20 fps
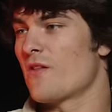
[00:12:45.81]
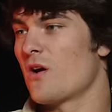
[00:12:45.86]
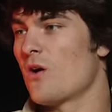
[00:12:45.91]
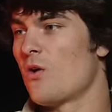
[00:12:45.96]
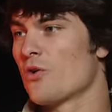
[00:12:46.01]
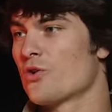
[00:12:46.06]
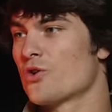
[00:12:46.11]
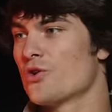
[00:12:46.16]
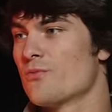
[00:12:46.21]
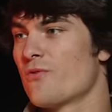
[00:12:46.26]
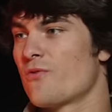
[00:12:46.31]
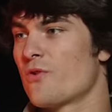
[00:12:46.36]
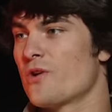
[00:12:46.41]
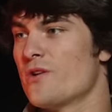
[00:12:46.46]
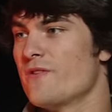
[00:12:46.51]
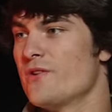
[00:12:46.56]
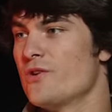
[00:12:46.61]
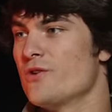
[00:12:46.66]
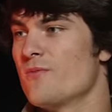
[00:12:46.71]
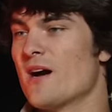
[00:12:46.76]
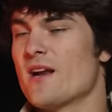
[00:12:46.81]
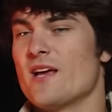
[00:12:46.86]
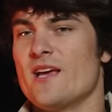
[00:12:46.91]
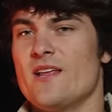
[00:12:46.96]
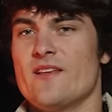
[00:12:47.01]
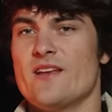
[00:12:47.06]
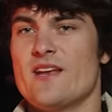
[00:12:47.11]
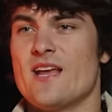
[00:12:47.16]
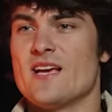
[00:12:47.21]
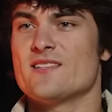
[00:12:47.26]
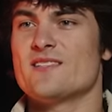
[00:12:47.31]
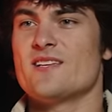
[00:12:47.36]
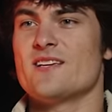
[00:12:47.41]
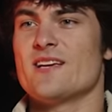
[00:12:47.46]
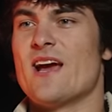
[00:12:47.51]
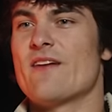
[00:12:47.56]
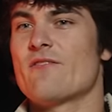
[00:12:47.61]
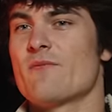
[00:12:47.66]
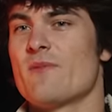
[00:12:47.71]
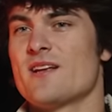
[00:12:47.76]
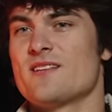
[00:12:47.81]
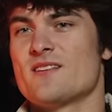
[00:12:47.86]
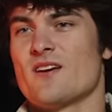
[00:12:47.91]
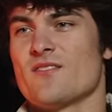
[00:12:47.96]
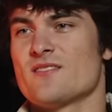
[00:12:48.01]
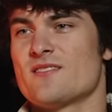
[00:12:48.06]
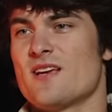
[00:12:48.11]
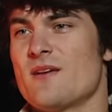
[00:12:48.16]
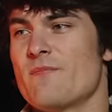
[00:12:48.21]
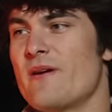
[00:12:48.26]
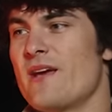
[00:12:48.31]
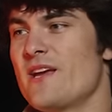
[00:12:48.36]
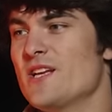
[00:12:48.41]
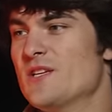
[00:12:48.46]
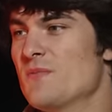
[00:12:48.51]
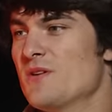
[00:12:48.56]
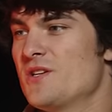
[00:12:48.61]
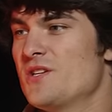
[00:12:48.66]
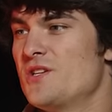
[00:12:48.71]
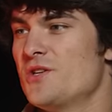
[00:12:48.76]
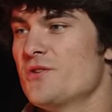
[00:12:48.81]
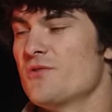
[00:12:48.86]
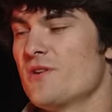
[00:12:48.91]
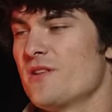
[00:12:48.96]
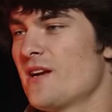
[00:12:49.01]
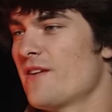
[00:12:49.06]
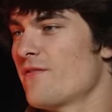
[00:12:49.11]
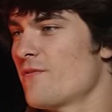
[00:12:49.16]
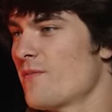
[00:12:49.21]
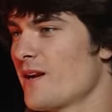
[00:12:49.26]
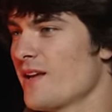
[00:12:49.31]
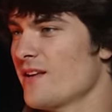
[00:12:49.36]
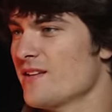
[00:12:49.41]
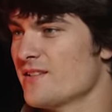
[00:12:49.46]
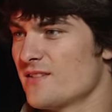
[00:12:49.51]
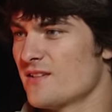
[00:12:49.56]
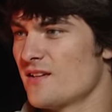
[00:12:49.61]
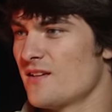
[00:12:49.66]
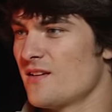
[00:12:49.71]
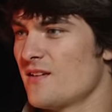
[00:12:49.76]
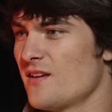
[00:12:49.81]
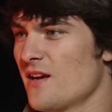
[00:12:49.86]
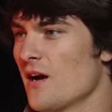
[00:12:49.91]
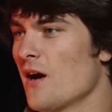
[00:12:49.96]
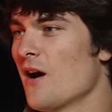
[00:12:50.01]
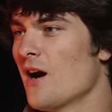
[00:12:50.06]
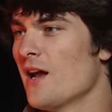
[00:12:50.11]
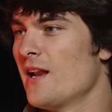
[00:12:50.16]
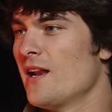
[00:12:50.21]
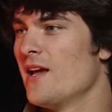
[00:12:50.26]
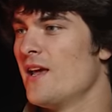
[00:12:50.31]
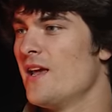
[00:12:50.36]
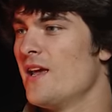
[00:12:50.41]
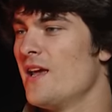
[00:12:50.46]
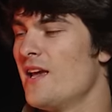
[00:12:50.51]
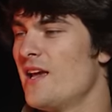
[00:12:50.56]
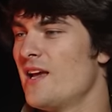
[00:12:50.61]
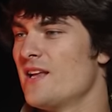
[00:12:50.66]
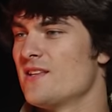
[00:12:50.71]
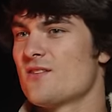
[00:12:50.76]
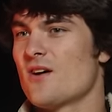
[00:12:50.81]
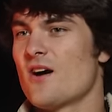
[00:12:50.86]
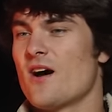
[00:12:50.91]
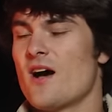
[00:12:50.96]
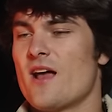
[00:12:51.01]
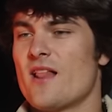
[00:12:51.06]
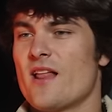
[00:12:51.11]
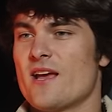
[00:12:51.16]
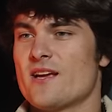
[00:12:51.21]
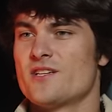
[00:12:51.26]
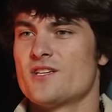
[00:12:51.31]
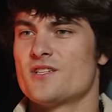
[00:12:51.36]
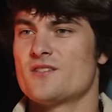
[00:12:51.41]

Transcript: around the whole group before you even knew about it and then next thing everybody's on the same page but you and then everybody's gone and so like